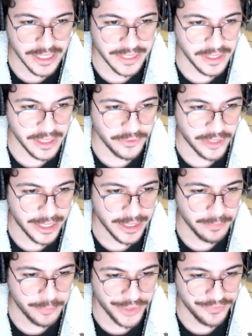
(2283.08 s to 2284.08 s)
I did, right?
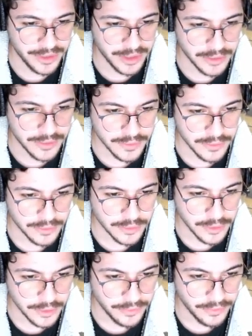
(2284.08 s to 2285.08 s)
I put everything
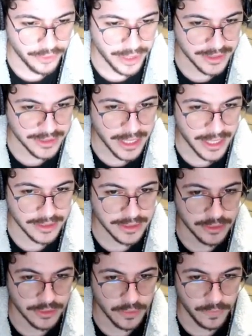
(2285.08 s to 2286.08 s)
into the right
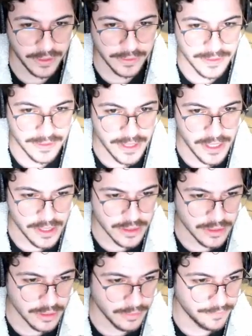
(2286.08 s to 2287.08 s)
size so we can see
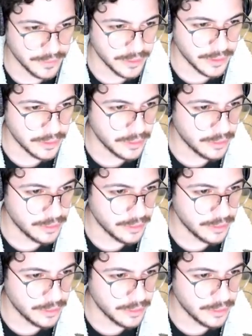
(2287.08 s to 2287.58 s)
some of the